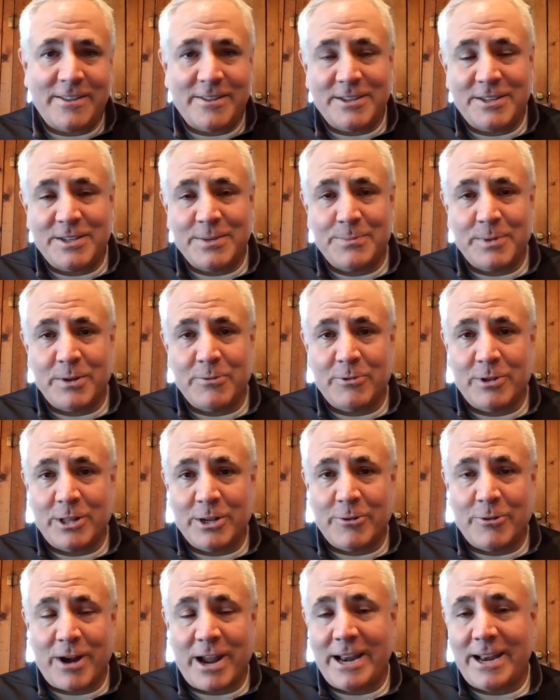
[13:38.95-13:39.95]
This has been really
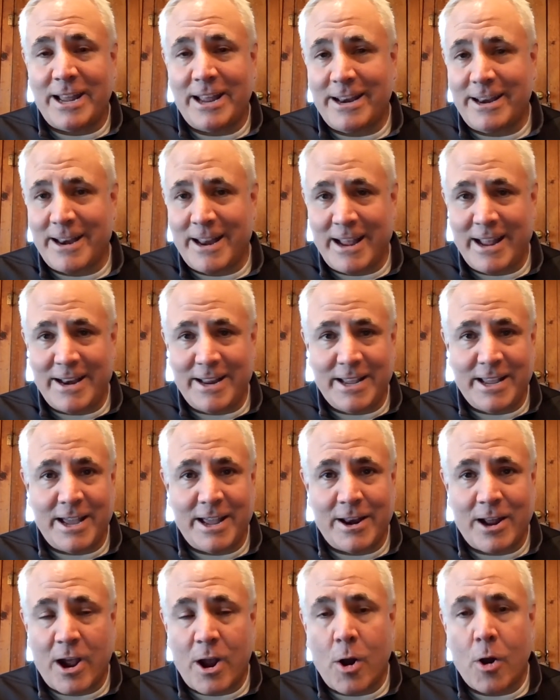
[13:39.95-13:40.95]
great. And
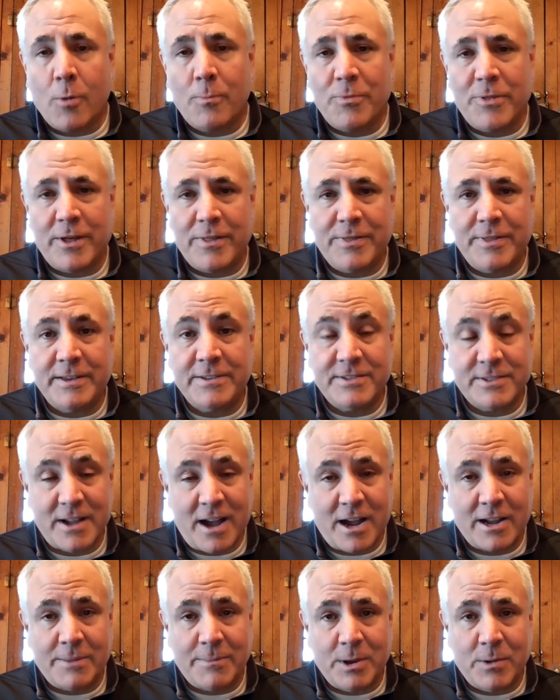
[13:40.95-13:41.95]
again, I hope that this
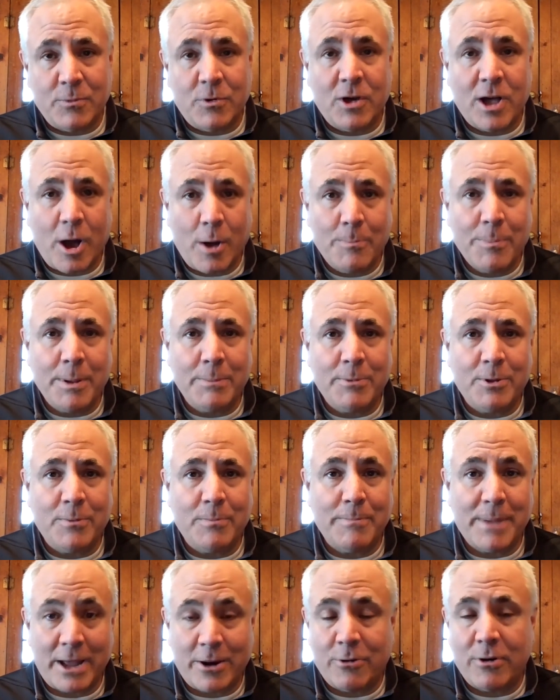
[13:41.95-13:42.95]
document will help people
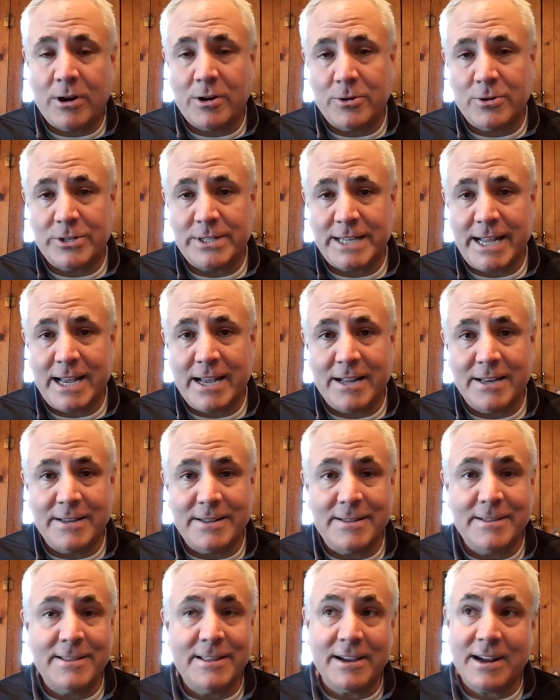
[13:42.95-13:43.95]
better
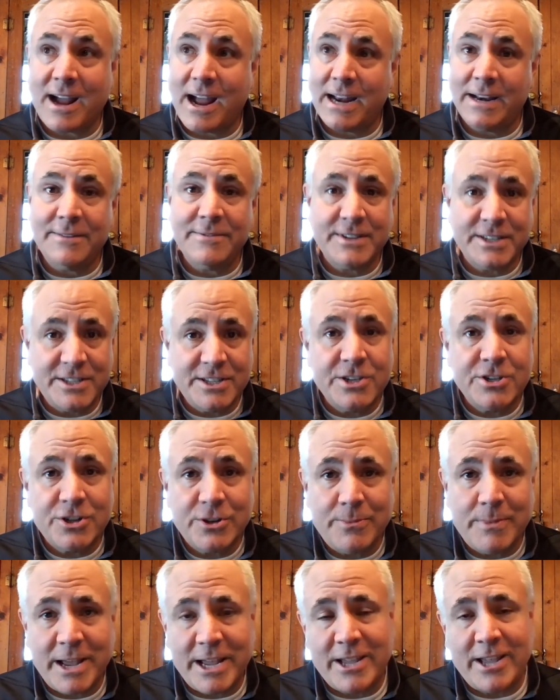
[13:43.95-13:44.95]
understand the kind of
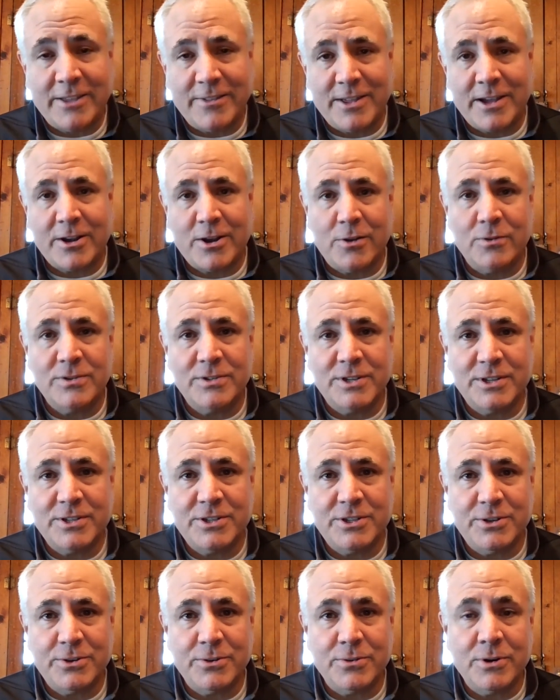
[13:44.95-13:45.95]
decision making that goes
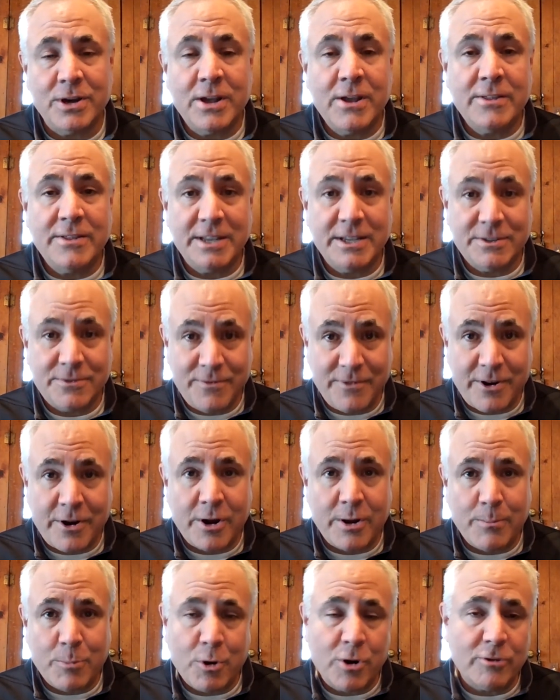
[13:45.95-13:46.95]
into these very
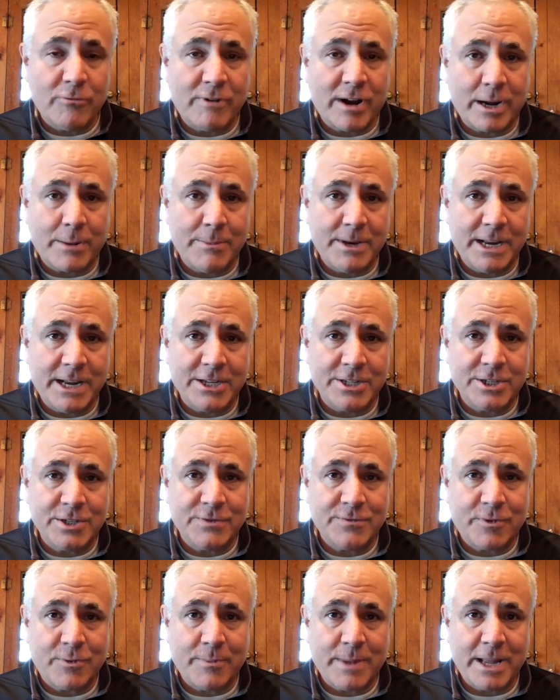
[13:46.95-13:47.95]
important recommendations
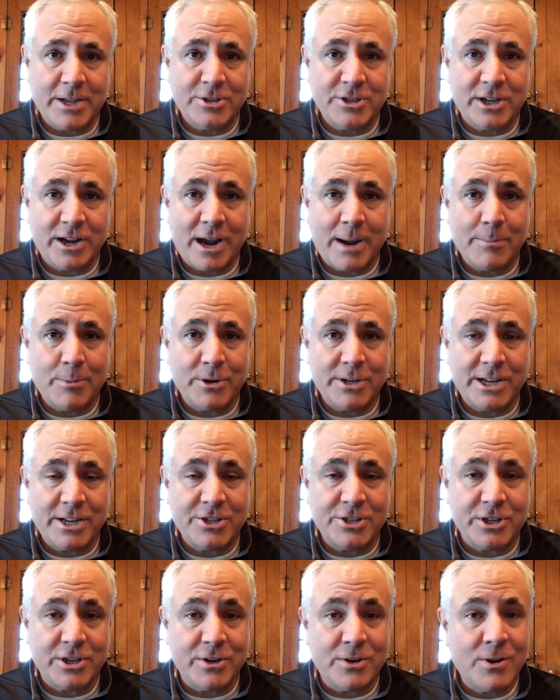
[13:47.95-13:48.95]
for managing
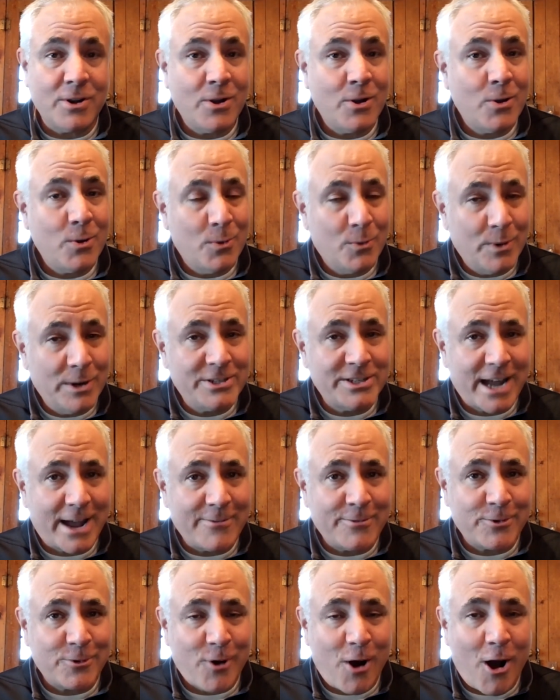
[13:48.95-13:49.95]
hypertension, which,
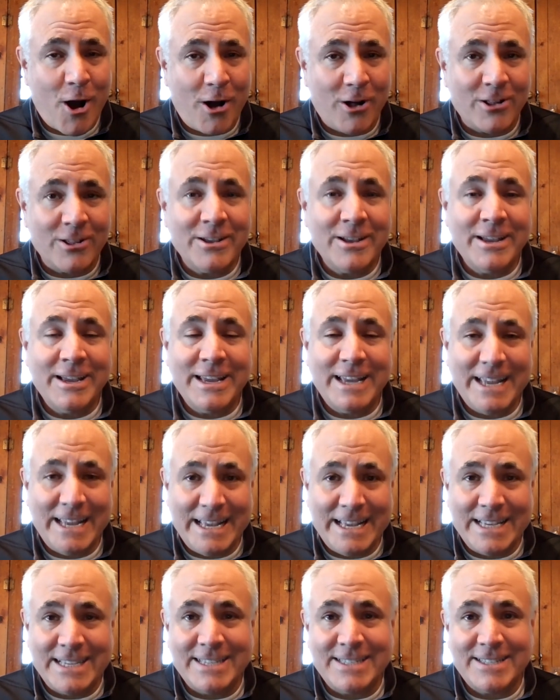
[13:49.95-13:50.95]
after all,
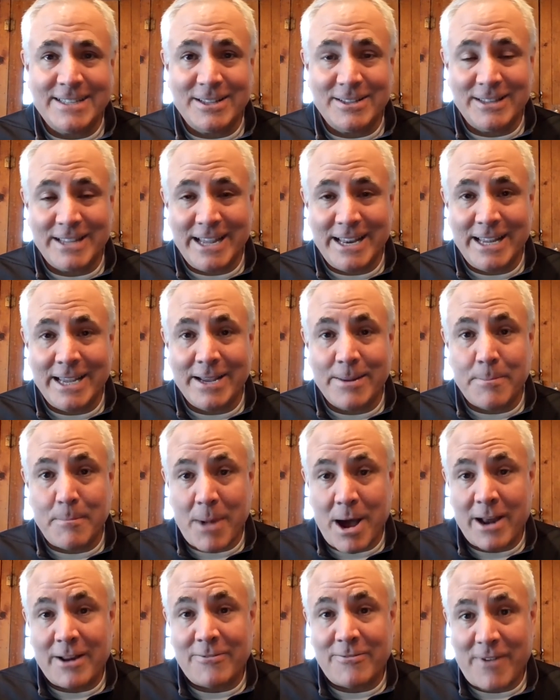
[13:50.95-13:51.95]
is the leading
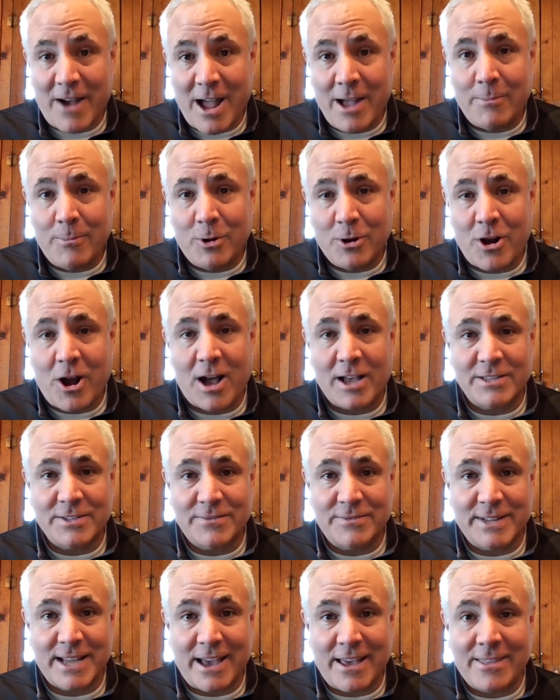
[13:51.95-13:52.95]
modifiable cause
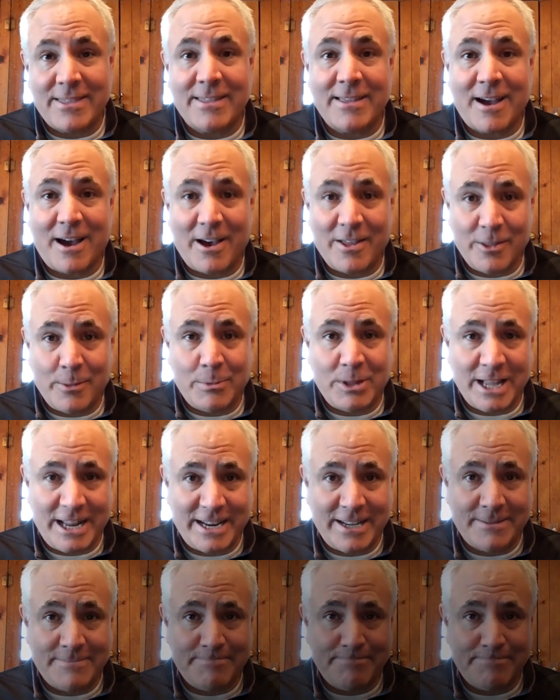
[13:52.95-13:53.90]
of death on the planet.